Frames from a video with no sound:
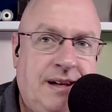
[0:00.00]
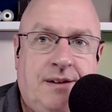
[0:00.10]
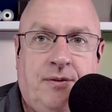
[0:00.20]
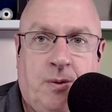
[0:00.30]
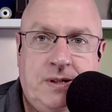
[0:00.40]

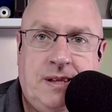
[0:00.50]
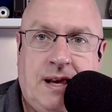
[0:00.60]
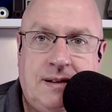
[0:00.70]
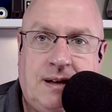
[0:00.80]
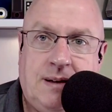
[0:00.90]
enforce
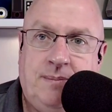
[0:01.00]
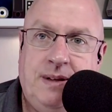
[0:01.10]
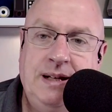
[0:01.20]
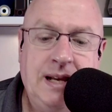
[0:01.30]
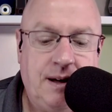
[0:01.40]
that, Tom?
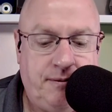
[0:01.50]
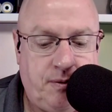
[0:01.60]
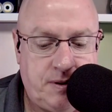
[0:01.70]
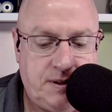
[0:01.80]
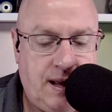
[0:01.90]
They can't
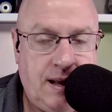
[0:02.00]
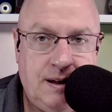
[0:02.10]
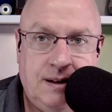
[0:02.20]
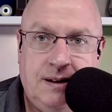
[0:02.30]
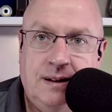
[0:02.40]
enforce that.
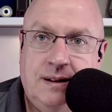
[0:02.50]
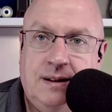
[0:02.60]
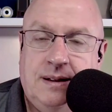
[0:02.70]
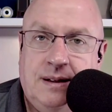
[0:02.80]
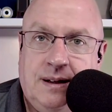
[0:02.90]

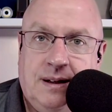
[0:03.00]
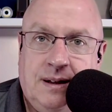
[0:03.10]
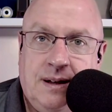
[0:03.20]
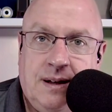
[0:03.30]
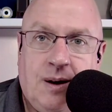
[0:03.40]

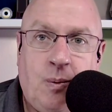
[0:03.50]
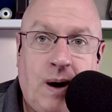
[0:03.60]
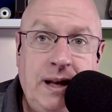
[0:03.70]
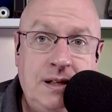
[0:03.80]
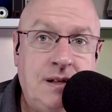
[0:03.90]

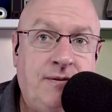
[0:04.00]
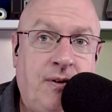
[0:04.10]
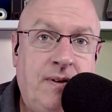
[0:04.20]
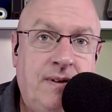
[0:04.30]
Hawaii so is means that